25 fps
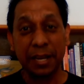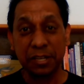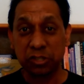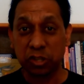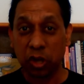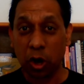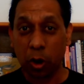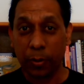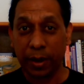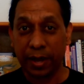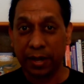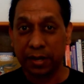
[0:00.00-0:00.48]

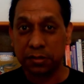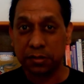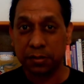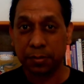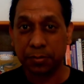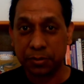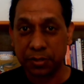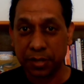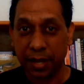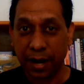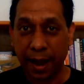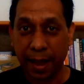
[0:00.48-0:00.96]
go ahead and
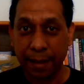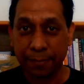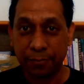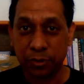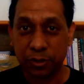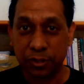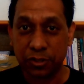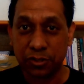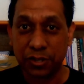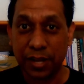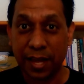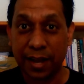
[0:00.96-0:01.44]
subscribe to the
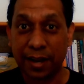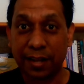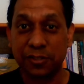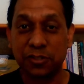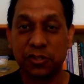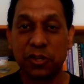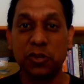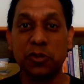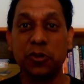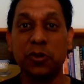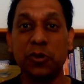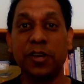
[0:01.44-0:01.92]
channel so
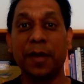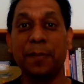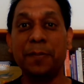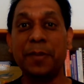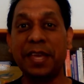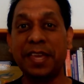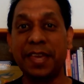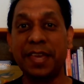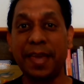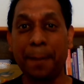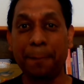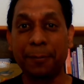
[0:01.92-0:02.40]
you can be
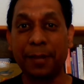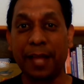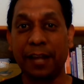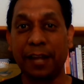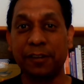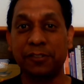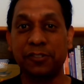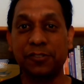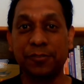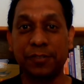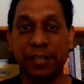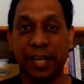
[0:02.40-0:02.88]
kept up
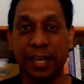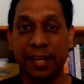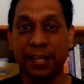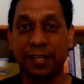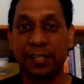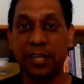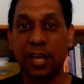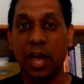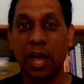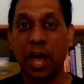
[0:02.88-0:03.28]
to date